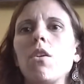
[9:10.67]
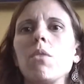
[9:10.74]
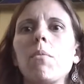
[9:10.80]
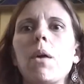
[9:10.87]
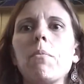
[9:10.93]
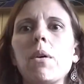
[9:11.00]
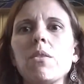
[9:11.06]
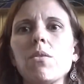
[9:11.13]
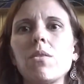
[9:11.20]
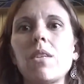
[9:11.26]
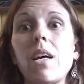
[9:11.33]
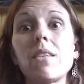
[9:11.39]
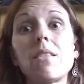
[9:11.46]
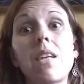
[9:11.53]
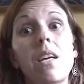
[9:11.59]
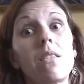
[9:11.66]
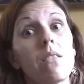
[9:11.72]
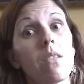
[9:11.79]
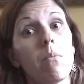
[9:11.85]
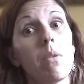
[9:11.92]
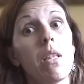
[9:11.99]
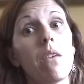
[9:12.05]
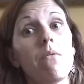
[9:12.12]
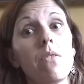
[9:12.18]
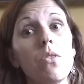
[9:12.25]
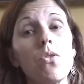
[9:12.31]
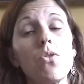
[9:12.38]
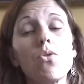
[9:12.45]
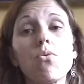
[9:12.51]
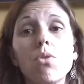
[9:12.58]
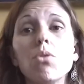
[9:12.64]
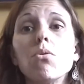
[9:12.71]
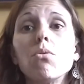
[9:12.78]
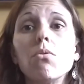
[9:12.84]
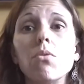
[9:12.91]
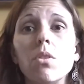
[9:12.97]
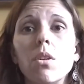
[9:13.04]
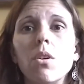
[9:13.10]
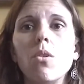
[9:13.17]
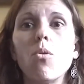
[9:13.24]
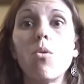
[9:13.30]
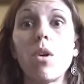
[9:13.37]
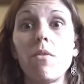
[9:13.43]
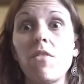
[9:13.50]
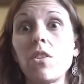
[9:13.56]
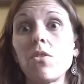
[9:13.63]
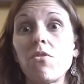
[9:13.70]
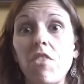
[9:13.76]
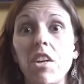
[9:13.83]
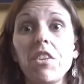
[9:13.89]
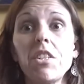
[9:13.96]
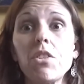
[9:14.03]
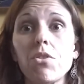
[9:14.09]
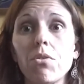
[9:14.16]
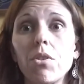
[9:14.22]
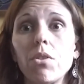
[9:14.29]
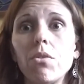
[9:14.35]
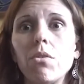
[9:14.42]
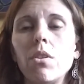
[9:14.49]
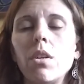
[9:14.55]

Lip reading: you might muscle test that, and some of that feels true, or it feels very true.